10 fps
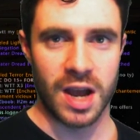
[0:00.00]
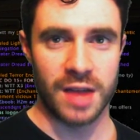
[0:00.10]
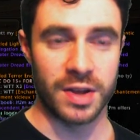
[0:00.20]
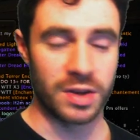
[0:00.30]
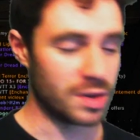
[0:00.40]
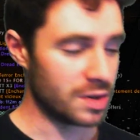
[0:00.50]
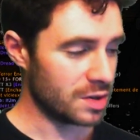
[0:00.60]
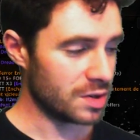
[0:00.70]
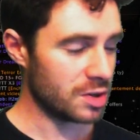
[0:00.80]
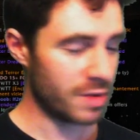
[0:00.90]
and then
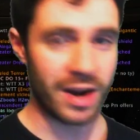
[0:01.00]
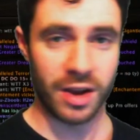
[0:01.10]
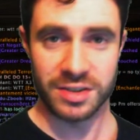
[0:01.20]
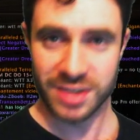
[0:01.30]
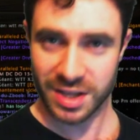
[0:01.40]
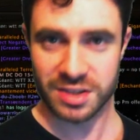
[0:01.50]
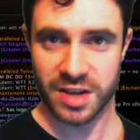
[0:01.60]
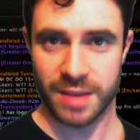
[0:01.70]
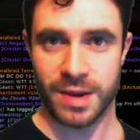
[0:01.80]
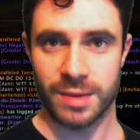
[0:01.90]
your allies hit the
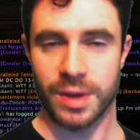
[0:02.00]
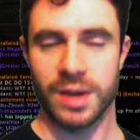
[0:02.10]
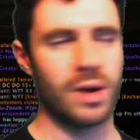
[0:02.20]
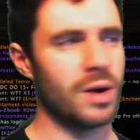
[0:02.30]
same enemy,